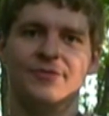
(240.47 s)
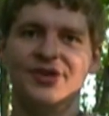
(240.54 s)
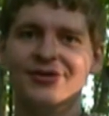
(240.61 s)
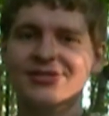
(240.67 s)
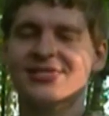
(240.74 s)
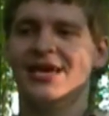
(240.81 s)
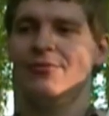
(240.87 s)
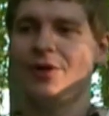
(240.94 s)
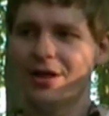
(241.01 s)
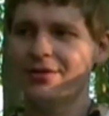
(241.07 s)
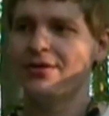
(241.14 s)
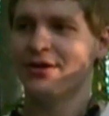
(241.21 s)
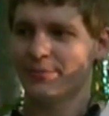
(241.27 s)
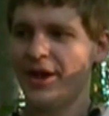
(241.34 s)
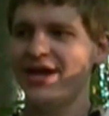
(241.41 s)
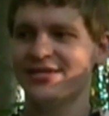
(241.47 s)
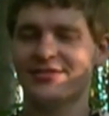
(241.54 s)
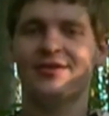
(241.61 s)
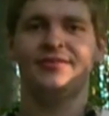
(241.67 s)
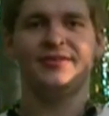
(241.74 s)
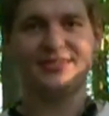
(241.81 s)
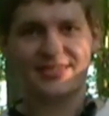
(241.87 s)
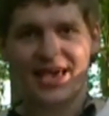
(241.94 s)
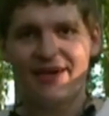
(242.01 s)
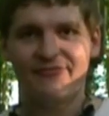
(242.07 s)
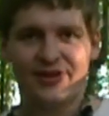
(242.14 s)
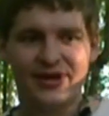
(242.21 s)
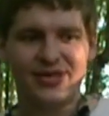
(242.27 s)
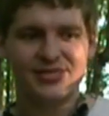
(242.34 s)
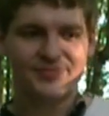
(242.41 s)
You can say, Well, based on this
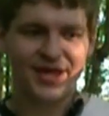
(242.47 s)
evidence,